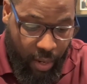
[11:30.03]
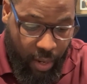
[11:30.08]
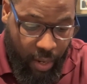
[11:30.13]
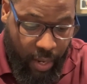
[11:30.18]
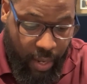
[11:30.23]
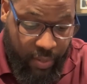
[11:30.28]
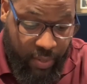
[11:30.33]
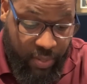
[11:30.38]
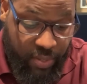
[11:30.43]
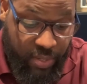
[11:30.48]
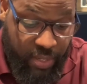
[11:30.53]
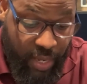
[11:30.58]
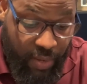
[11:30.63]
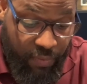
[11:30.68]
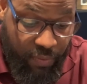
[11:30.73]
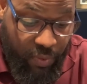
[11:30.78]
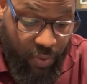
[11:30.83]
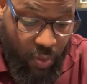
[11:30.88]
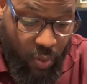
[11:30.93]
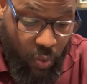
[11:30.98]
and the
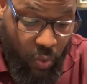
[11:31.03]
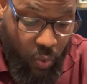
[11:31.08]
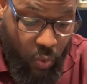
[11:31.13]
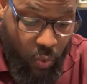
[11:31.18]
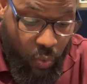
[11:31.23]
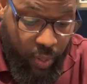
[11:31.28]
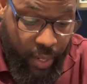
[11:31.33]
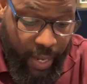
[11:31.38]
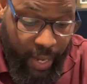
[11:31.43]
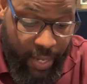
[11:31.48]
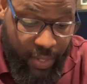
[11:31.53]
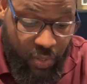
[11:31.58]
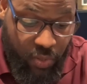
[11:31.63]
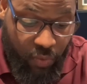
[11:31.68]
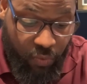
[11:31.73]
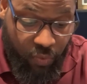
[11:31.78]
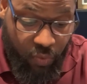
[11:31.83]
seven good heads of